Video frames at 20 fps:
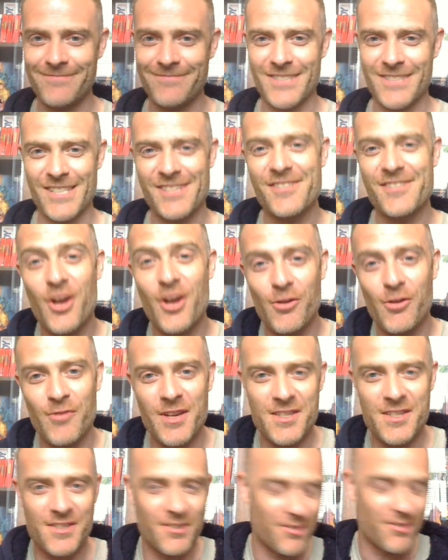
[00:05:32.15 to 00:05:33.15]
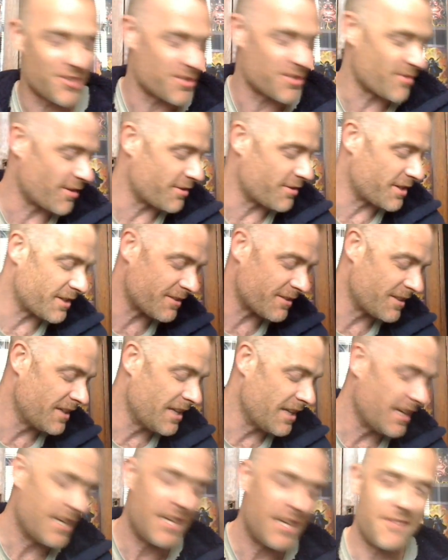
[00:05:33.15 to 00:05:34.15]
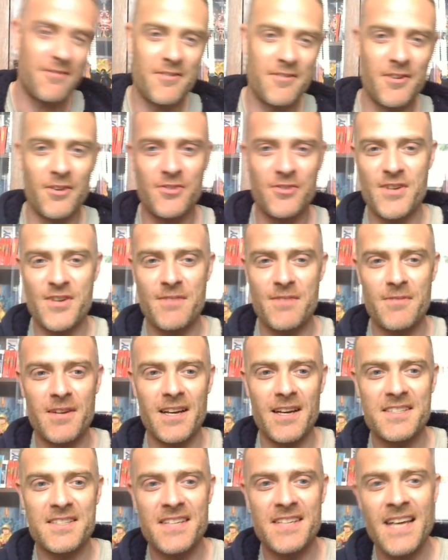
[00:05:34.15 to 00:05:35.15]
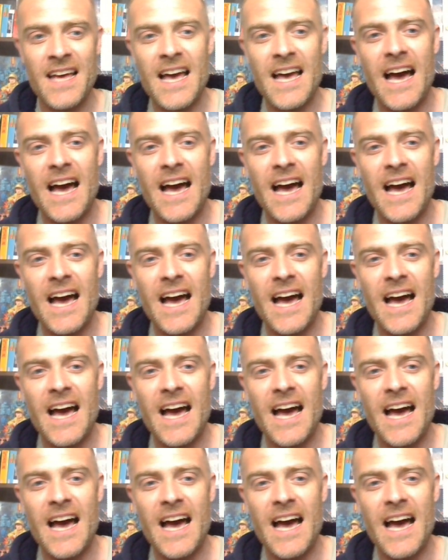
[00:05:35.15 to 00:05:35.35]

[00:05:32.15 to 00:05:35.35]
So there's no reason not to own it if you've got a Dreamcast.